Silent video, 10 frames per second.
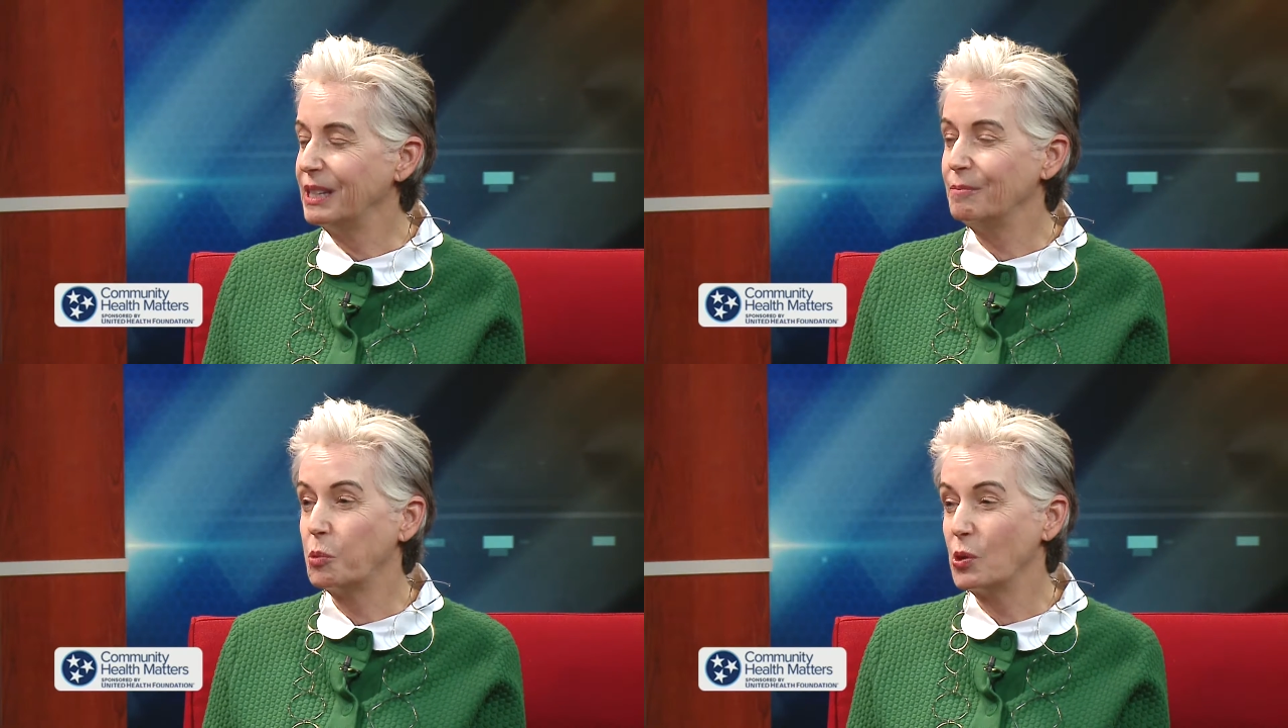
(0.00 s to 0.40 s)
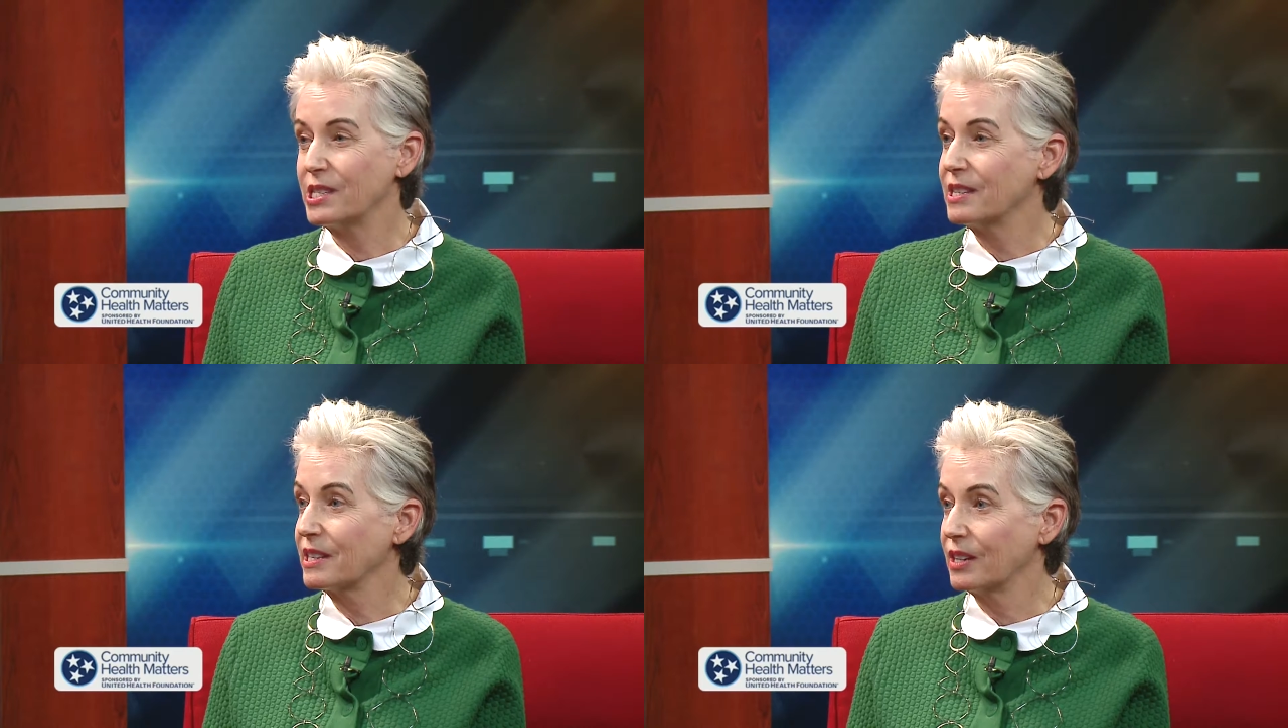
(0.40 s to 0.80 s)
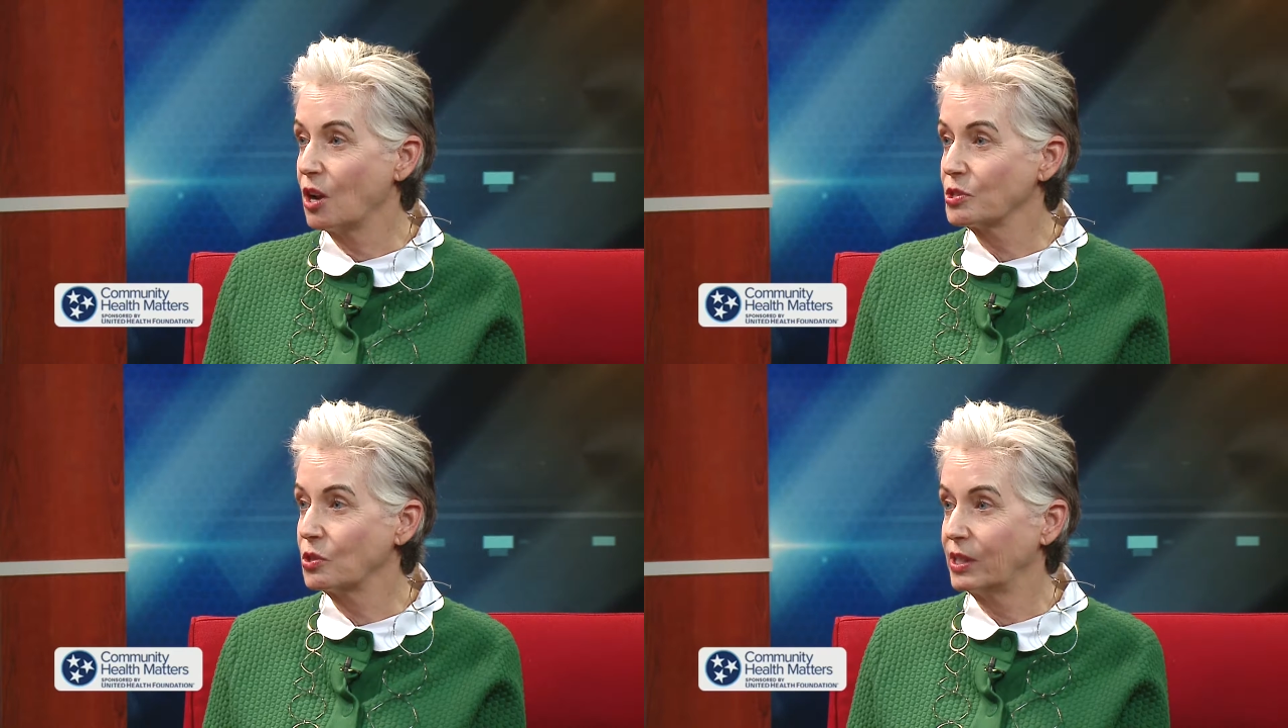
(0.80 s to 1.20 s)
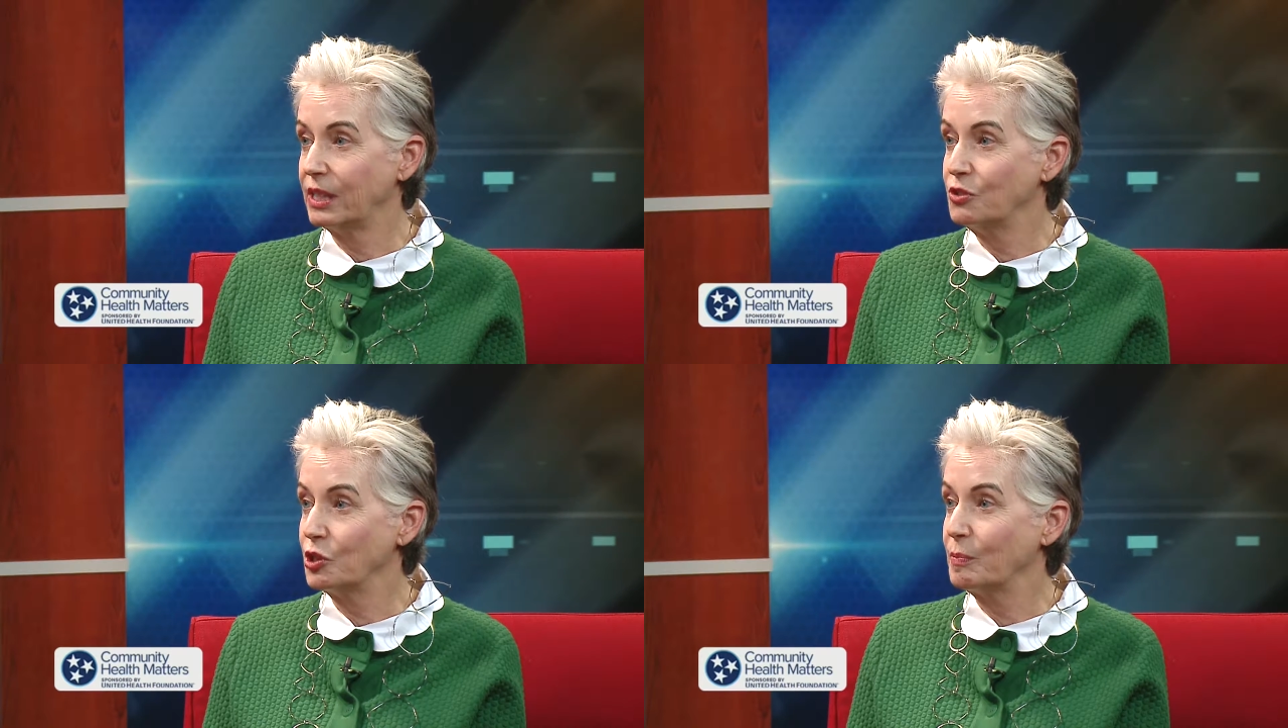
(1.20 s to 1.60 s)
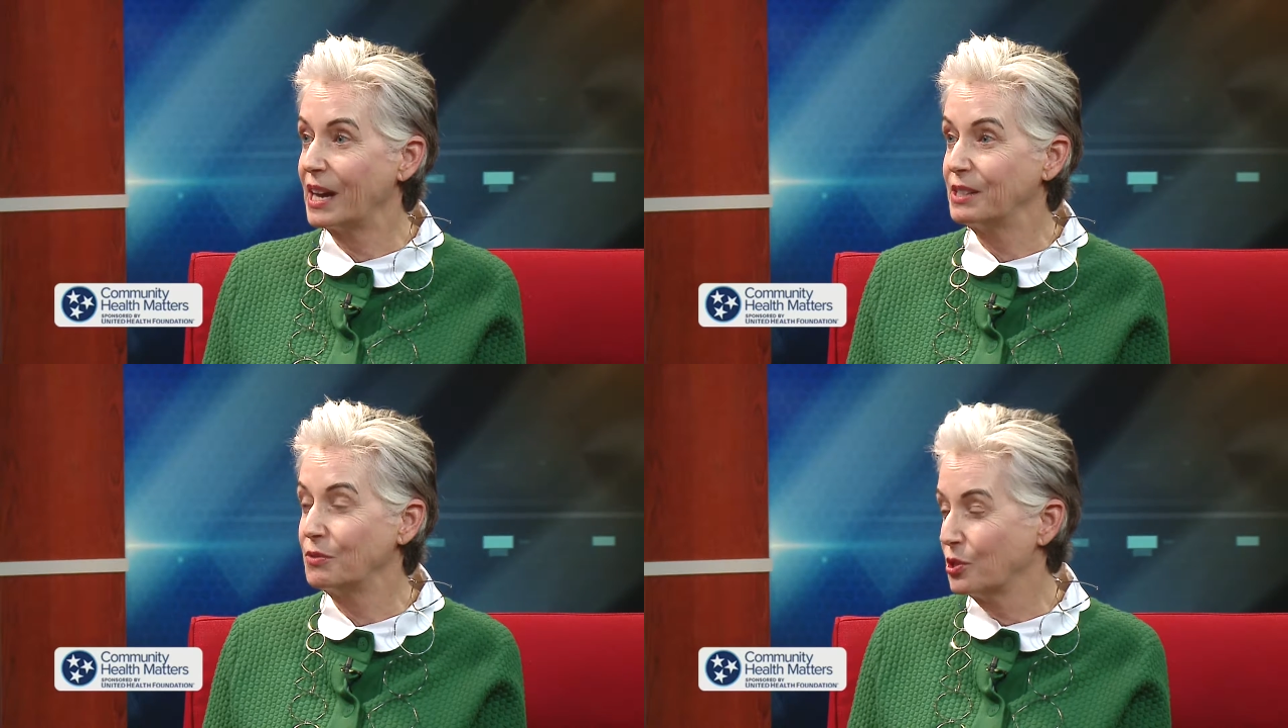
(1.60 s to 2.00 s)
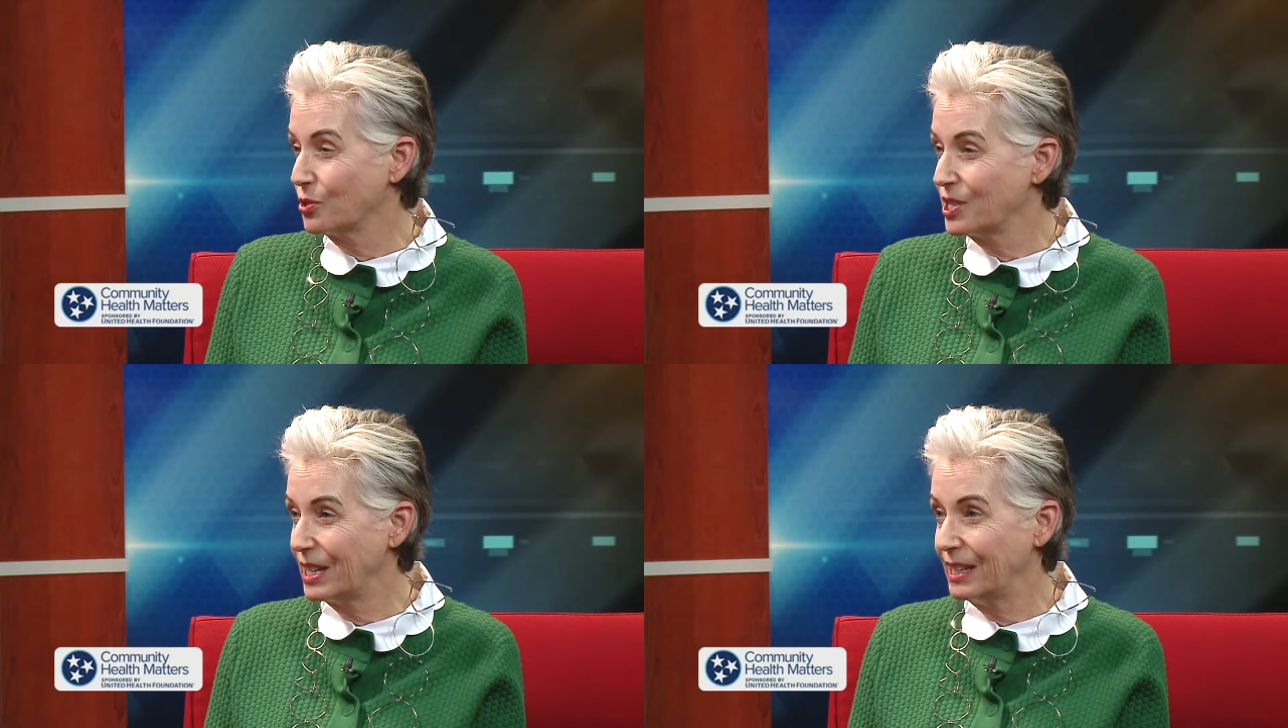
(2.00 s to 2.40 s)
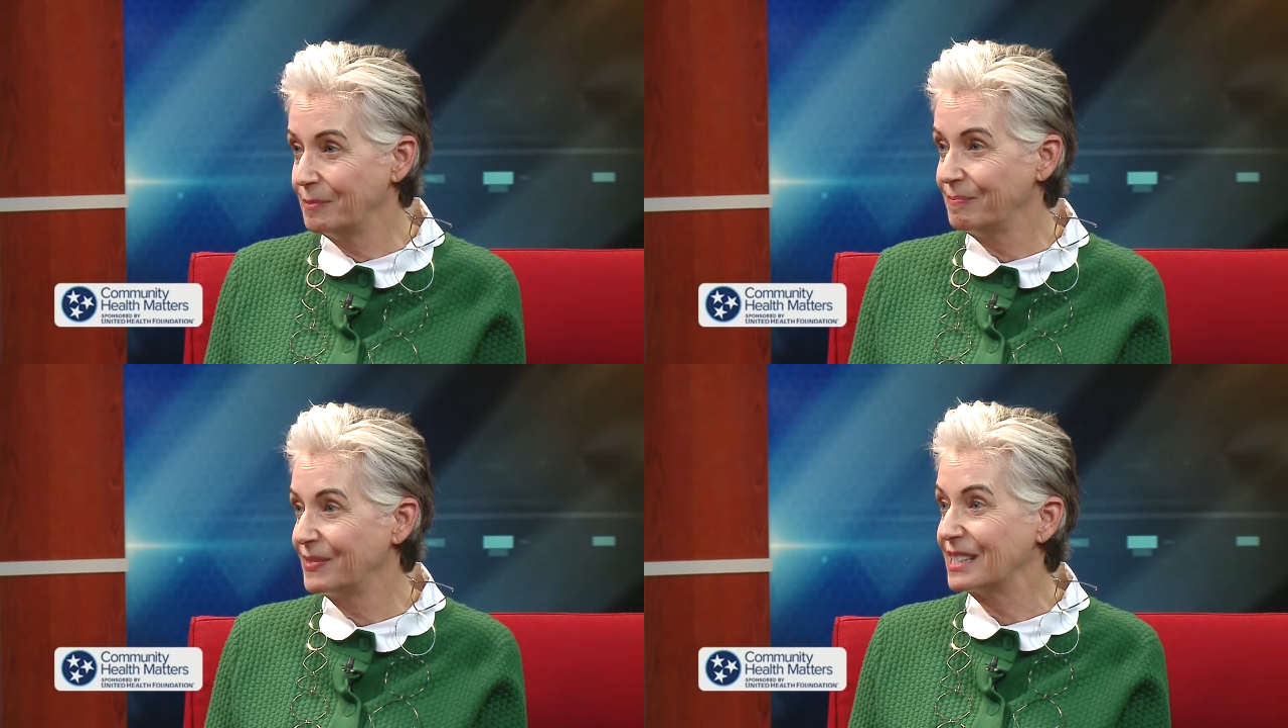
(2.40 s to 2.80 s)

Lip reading: But poisons can also get into your body through your skin.